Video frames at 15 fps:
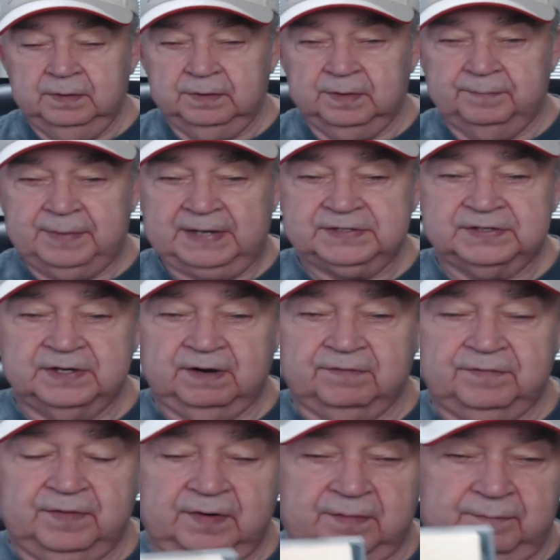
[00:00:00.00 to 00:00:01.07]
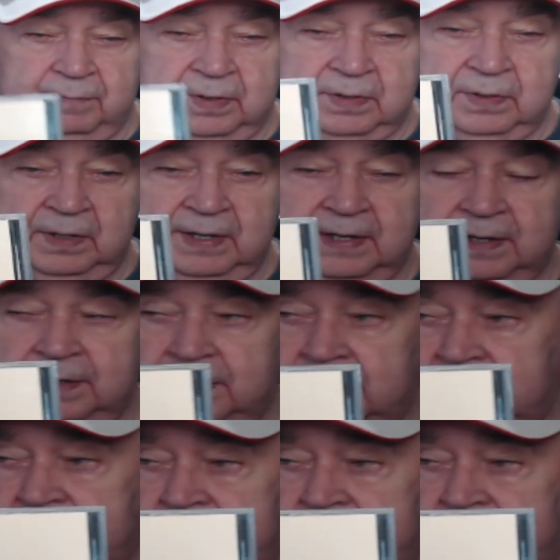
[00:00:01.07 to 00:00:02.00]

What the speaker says: The Best of Berlin.